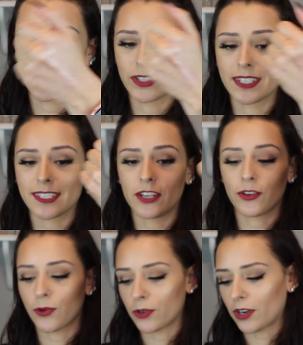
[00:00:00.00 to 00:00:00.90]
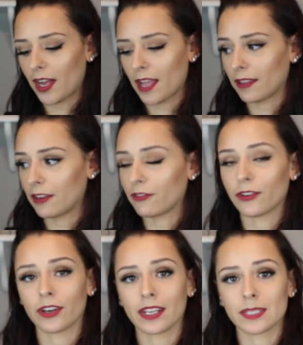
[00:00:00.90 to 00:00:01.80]
Or a nice inner corner highlight
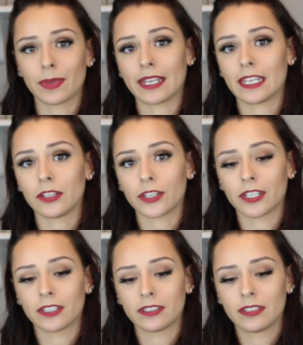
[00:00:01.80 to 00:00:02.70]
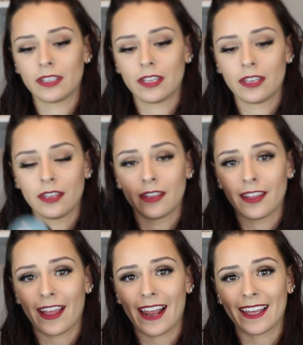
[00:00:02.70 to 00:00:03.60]
for a nice pinky look.
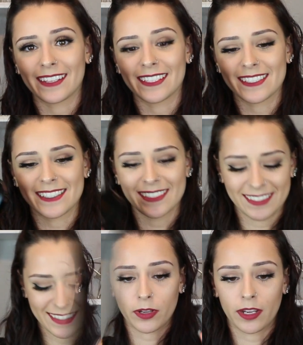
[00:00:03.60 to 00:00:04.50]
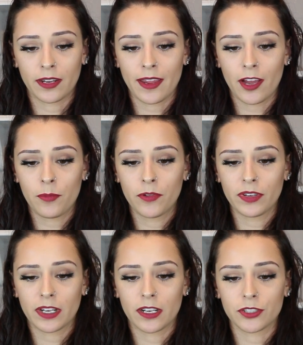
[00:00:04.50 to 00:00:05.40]
I like this. Okay, now
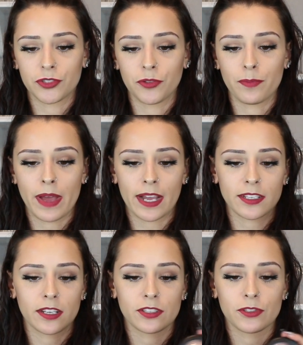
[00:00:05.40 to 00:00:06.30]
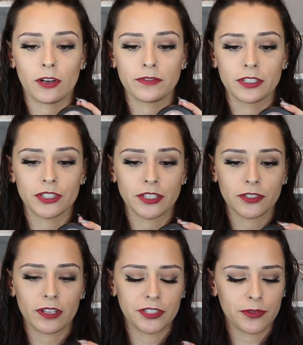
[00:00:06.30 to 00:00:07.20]
moving on to MAC Soft and
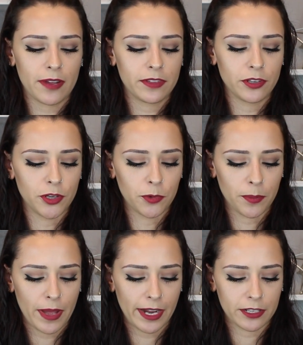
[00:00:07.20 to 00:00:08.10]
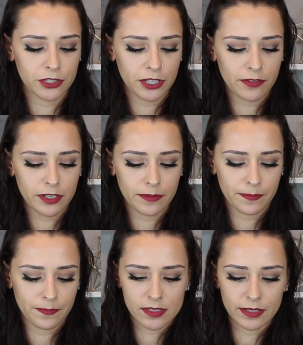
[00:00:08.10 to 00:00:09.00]
Gentle. I do have the newer packaging of it.
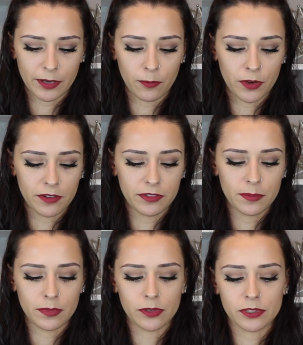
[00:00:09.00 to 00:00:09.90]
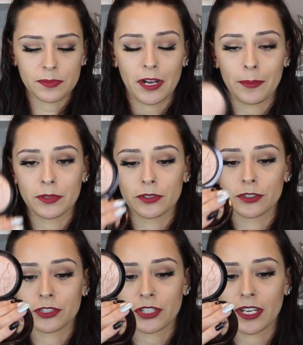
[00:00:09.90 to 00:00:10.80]
This is like one of the most
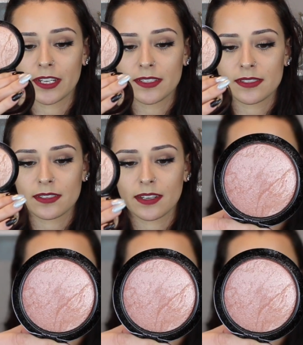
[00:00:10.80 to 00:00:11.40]
popular shades.